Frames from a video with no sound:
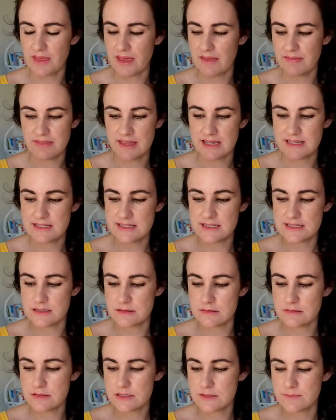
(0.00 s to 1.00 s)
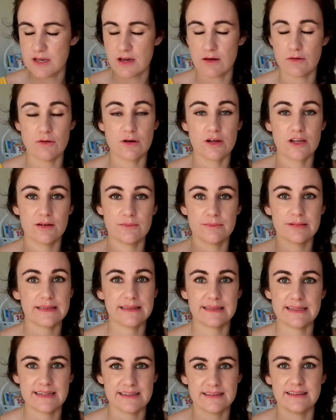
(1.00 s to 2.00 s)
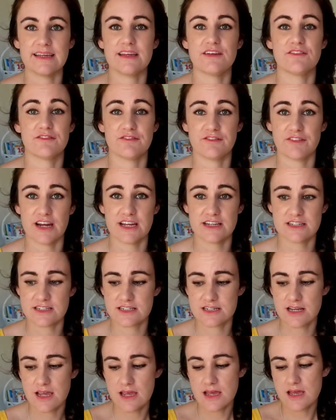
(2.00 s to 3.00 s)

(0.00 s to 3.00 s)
and they still smell completely fresh.